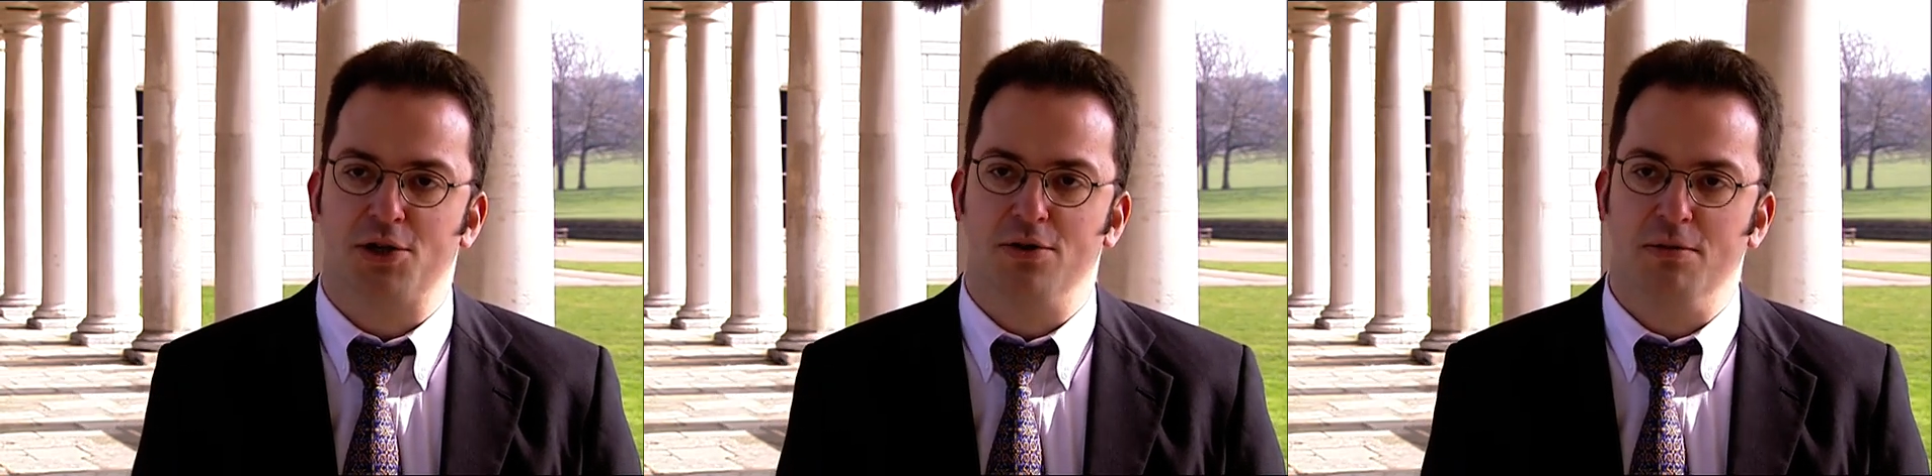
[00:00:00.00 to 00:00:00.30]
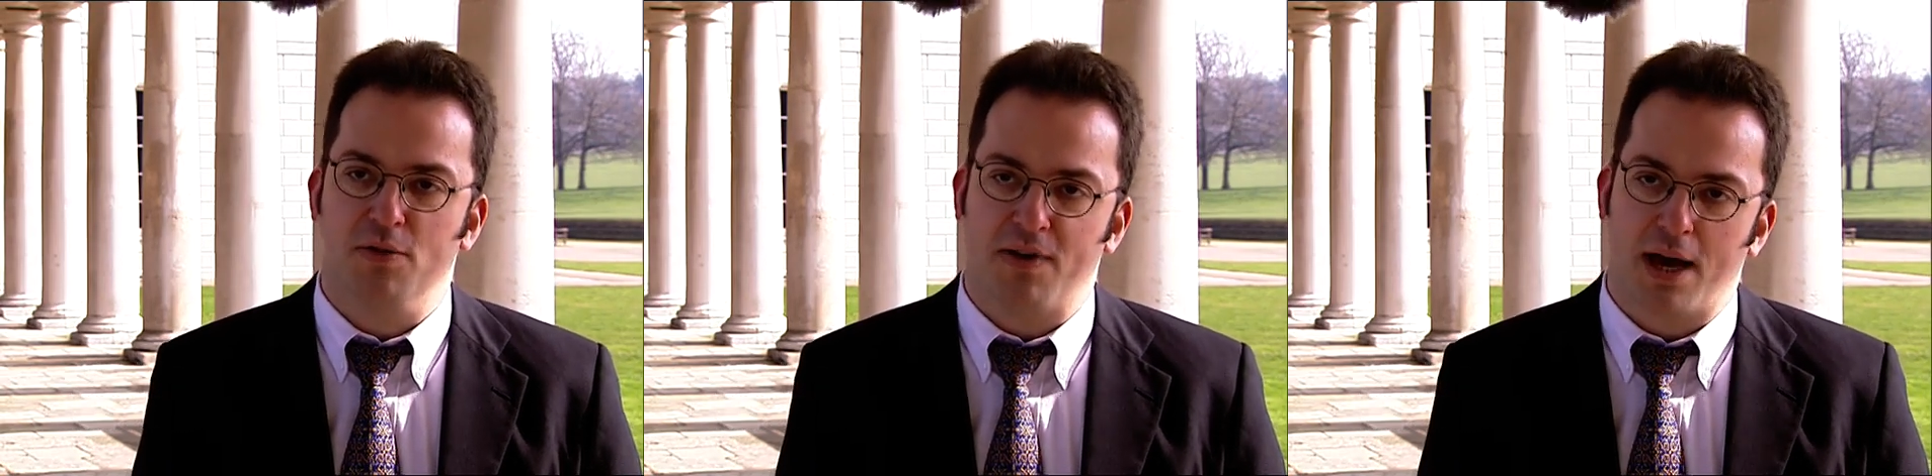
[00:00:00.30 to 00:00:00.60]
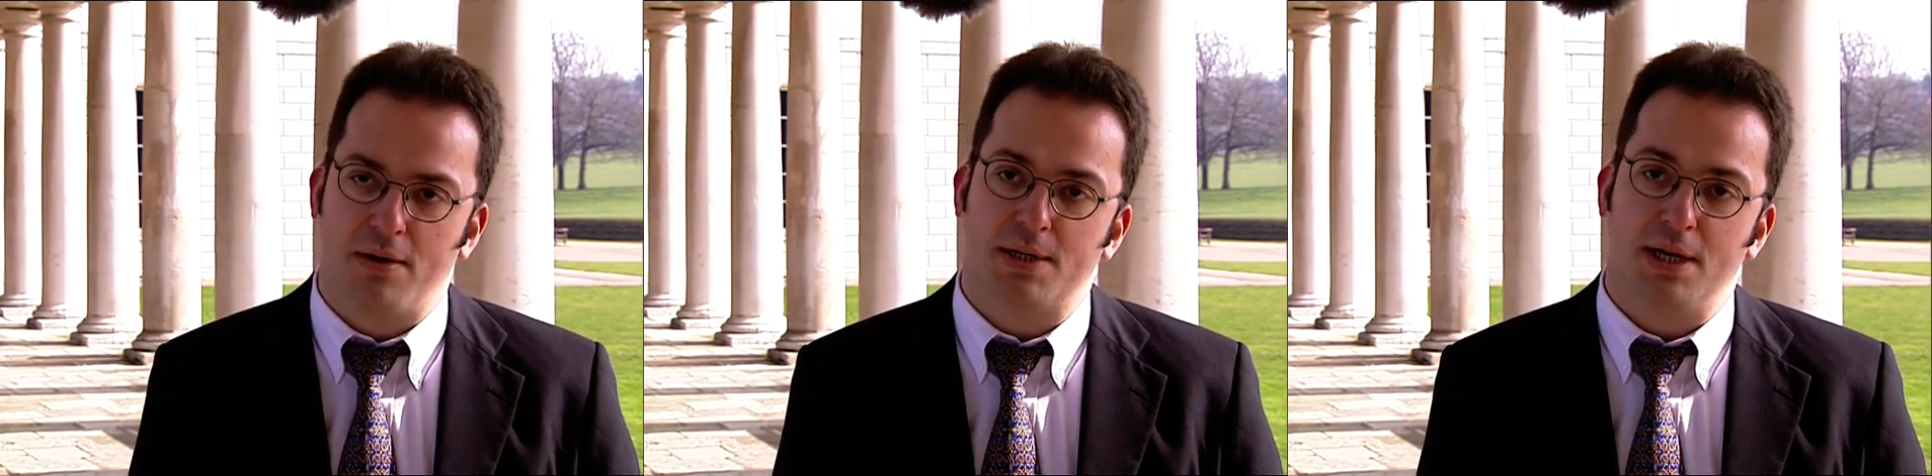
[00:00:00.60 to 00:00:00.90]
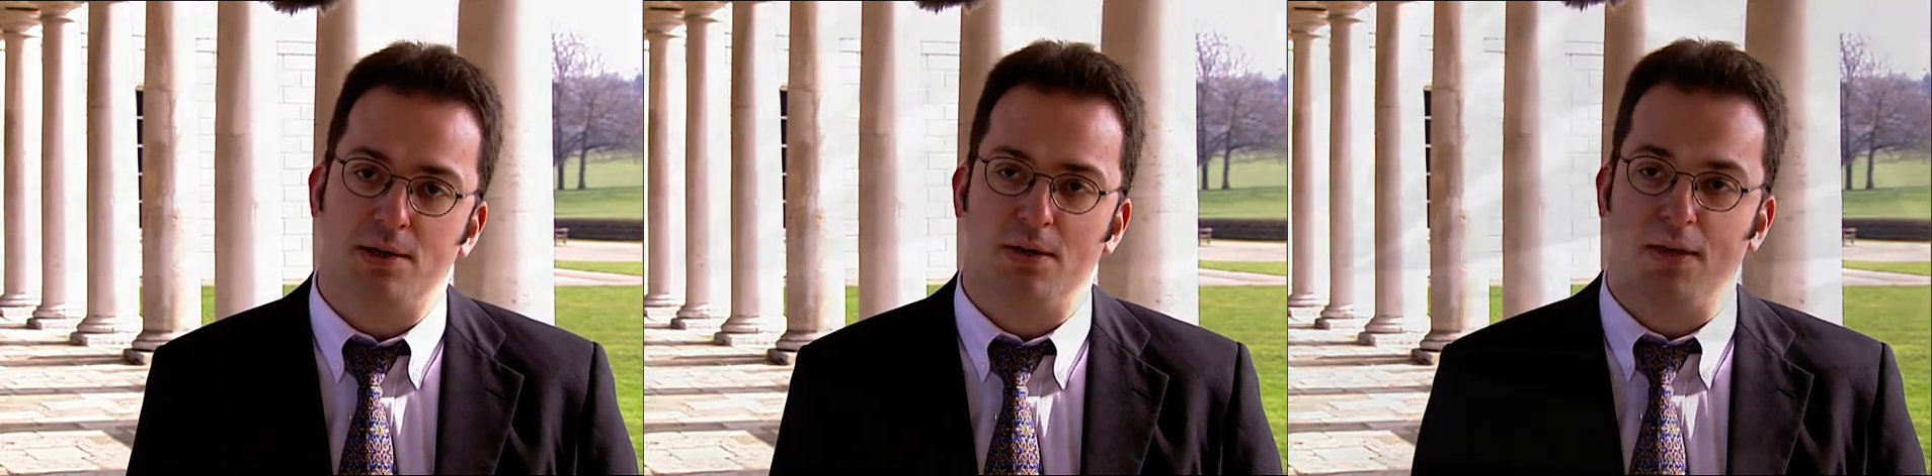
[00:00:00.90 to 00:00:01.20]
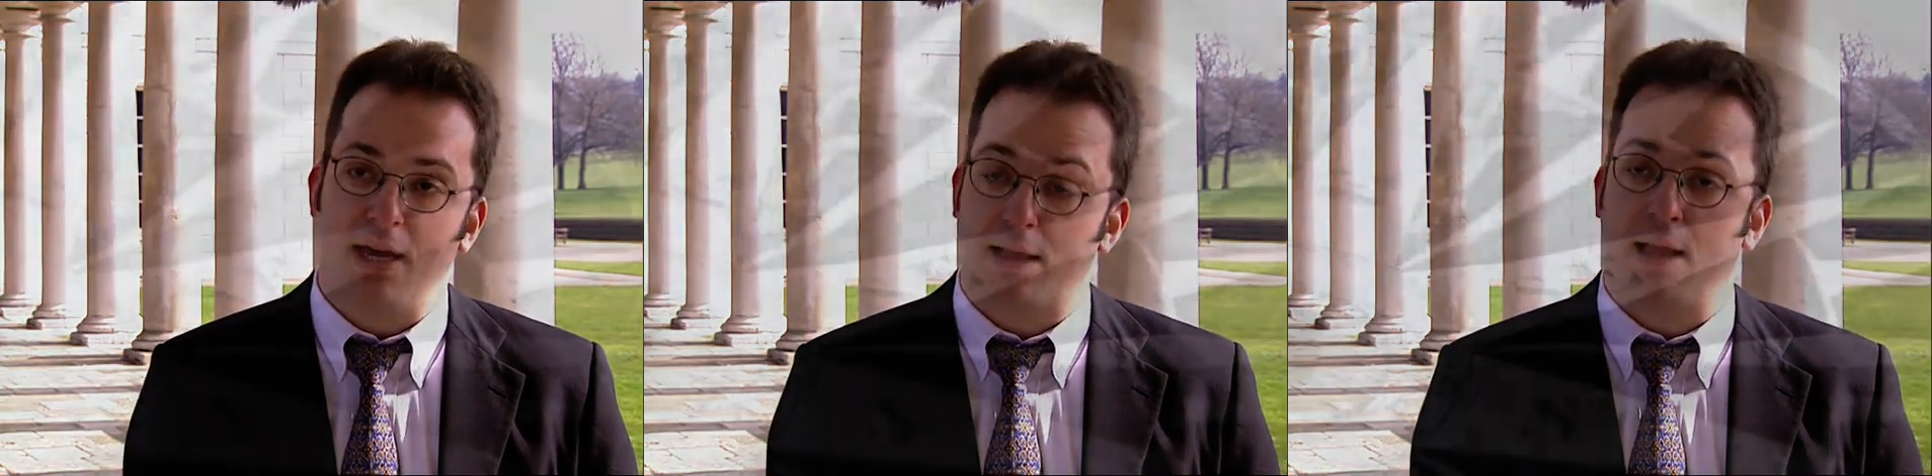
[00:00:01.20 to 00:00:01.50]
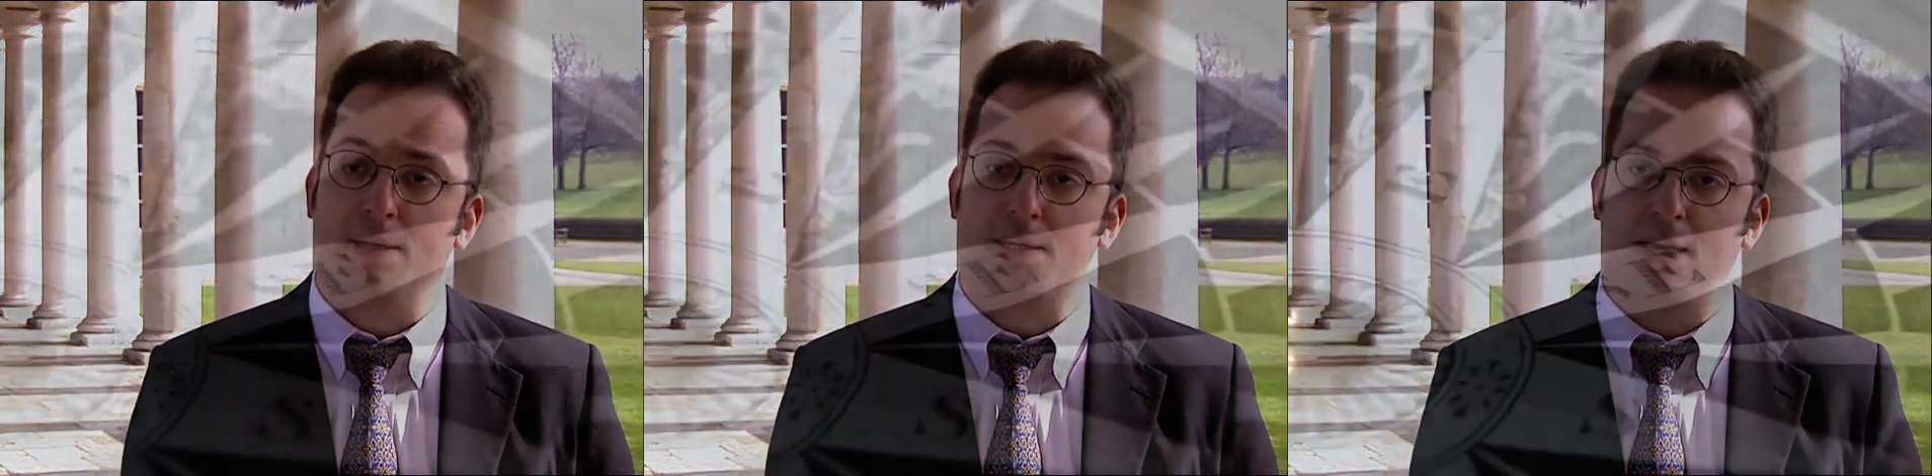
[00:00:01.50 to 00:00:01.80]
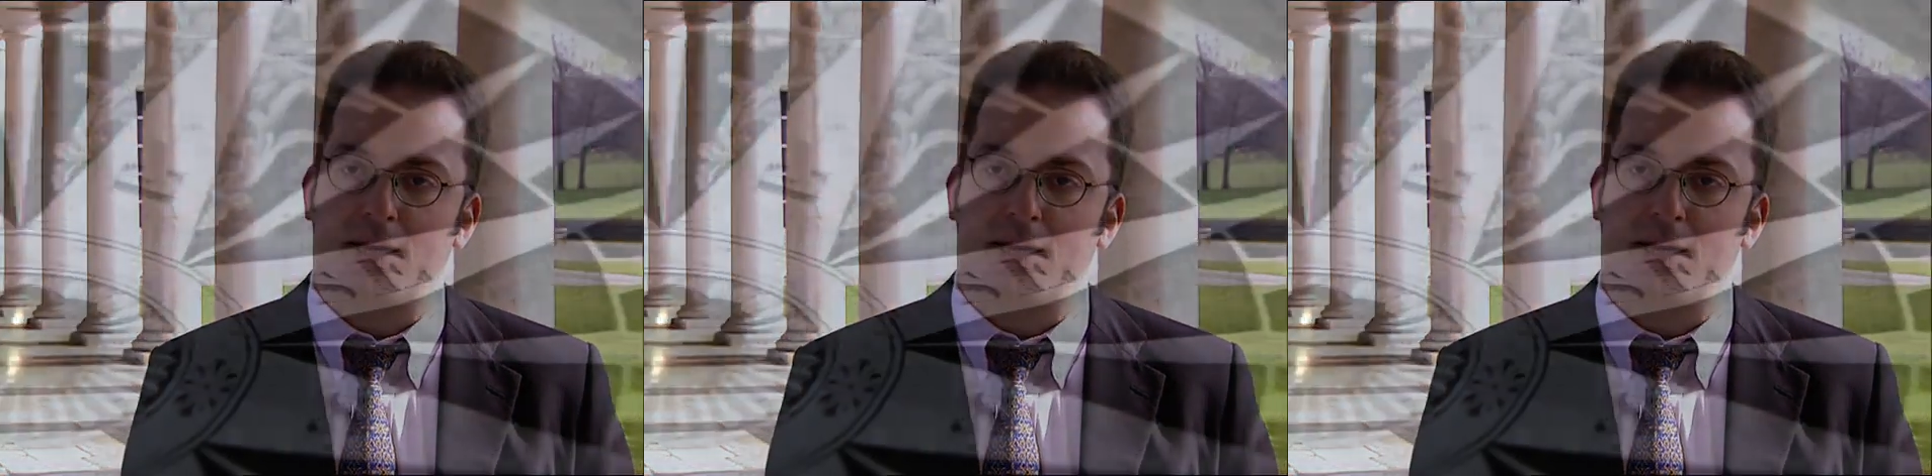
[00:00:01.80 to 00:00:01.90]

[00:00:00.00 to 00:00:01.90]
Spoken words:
who are moving out into the Atlantic,